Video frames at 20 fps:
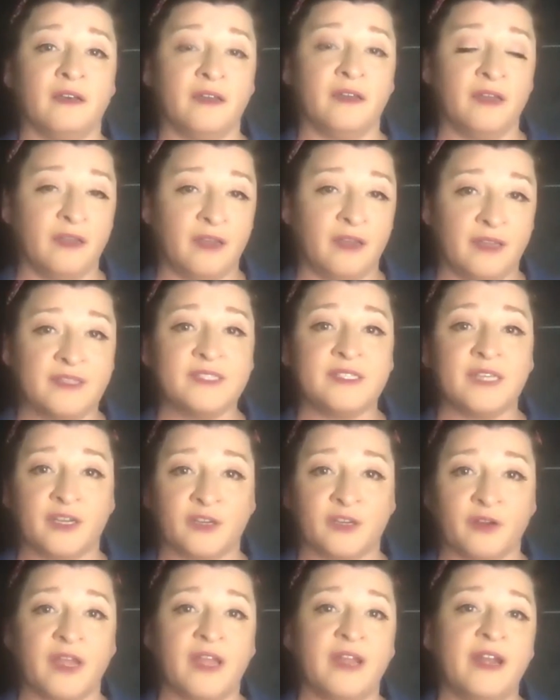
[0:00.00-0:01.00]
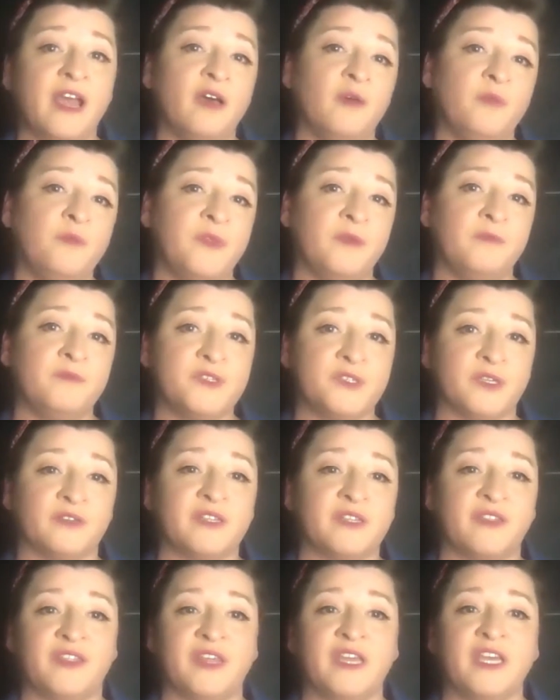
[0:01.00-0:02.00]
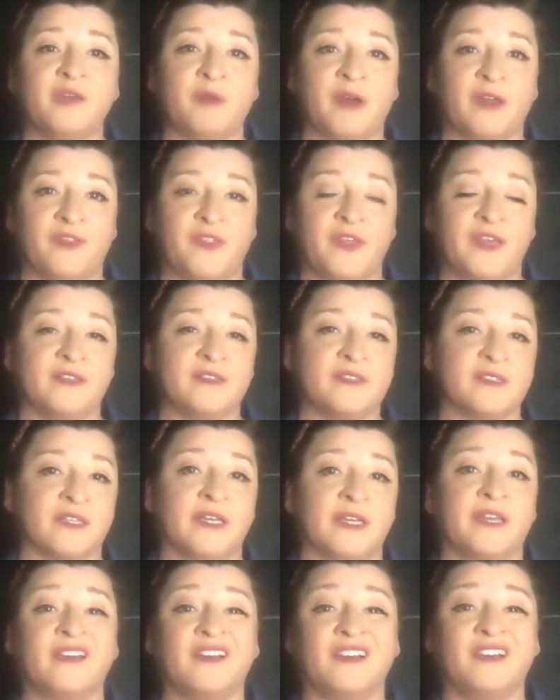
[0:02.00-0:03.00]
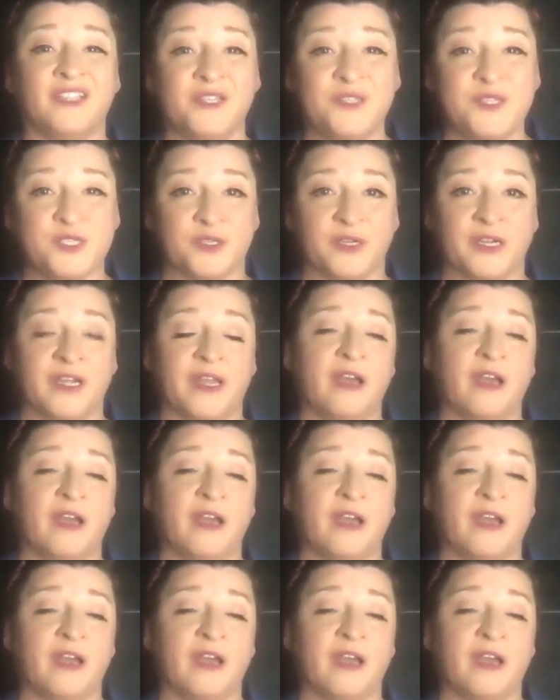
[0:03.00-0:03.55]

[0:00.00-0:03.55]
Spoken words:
et cetera, and help them start to think about things like clustering.